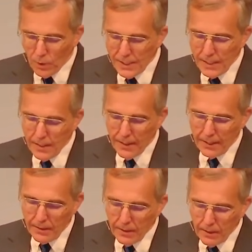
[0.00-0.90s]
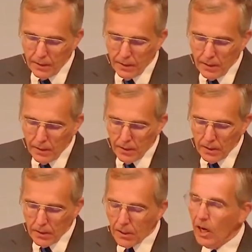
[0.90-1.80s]
we see that
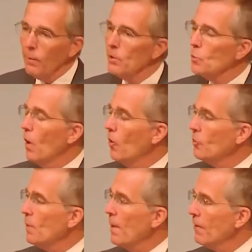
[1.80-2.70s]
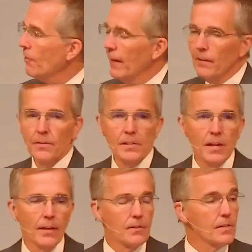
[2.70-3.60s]
Garments will also be made for Aaron's
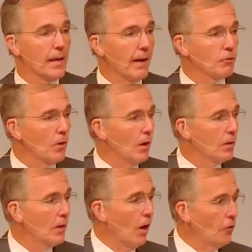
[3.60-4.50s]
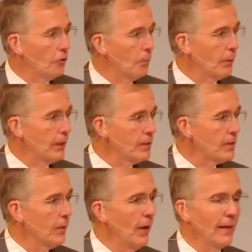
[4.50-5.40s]
sons. They, after all, are also
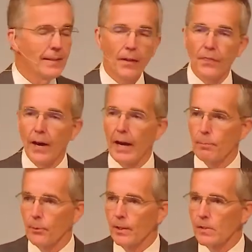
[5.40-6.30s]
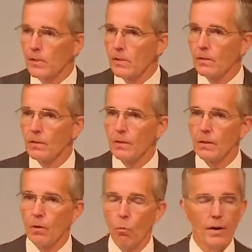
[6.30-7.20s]
priests. They're not yet the high priest.
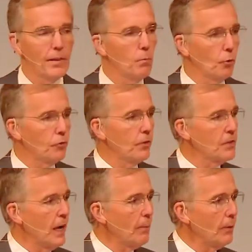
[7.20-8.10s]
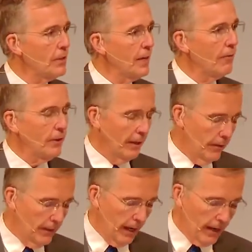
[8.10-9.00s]
One of them will serve as high priest after
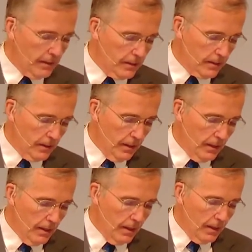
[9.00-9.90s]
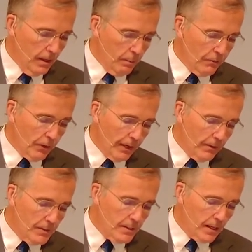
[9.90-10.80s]
Aaron dies. But for
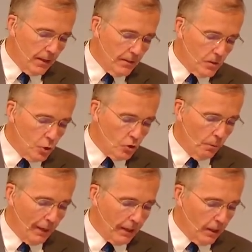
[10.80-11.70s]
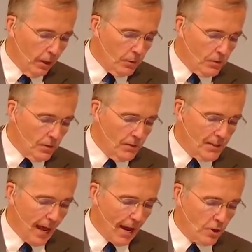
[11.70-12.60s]
Aaron's sons, you shall make coats and
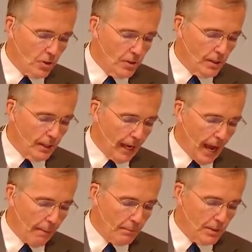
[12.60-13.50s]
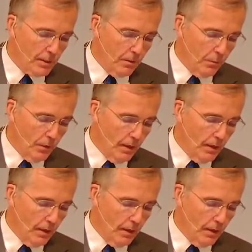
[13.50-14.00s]
sashes and caps.